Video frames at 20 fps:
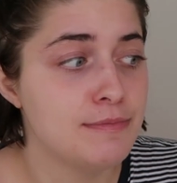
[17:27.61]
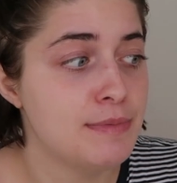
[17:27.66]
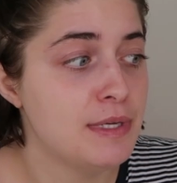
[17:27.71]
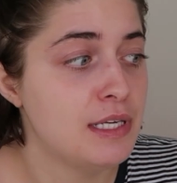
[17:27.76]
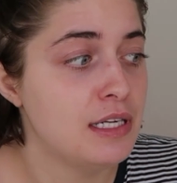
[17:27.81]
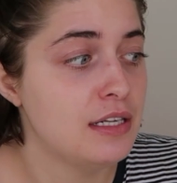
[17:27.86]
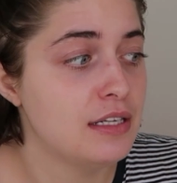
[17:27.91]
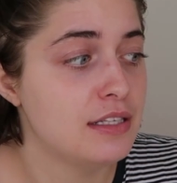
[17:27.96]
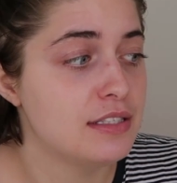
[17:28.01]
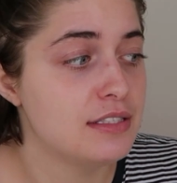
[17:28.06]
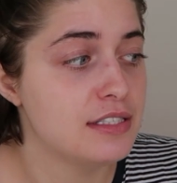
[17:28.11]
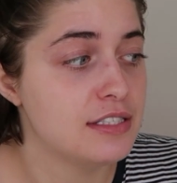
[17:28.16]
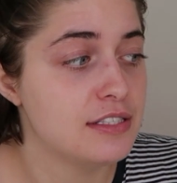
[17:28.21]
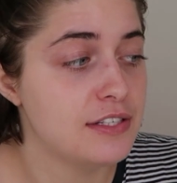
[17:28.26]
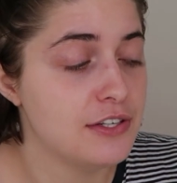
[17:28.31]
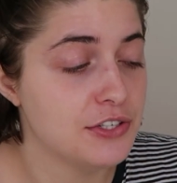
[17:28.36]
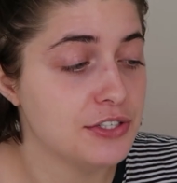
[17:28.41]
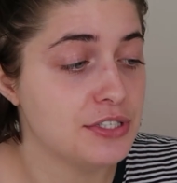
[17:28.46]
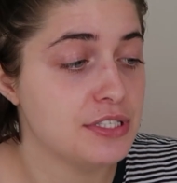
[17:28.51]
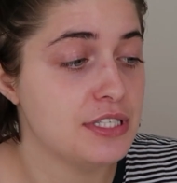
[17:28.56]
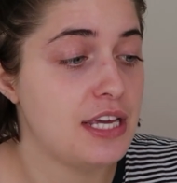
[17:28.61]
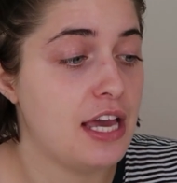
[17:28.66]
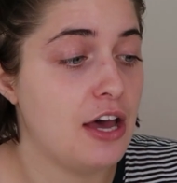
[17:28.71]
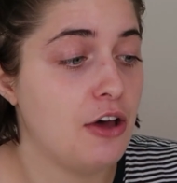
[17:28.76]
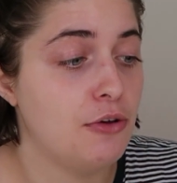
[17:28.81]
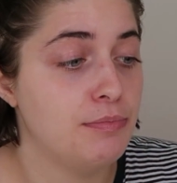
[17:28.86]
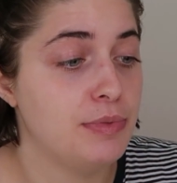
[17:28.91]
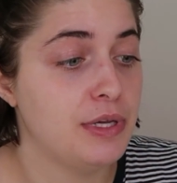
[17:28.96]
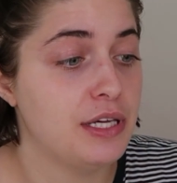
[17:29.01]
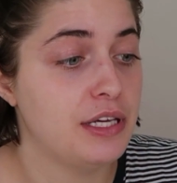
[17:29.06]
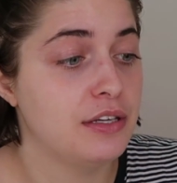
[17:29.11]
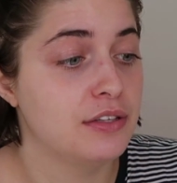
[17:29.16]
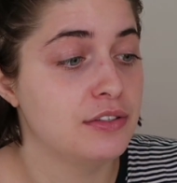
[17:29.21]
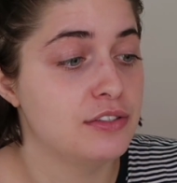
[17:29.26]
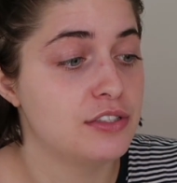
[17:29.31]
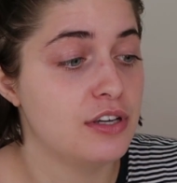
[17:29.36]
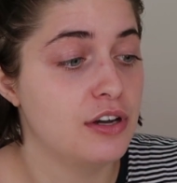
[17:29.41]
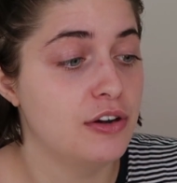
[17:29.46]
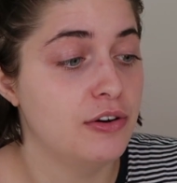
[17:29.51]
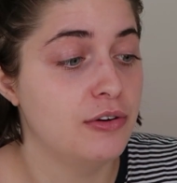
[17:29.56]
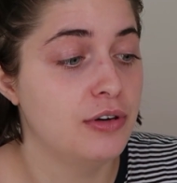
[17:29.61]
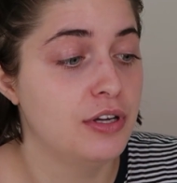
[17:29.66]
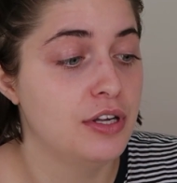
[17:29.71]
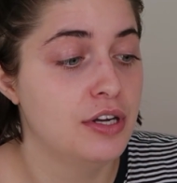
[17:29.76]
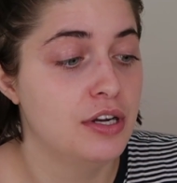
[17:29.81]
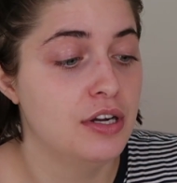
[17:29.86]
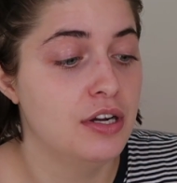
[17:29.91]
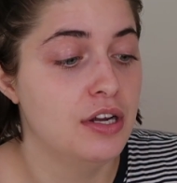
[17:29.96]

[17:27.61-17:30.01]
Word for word: been seriously helping. So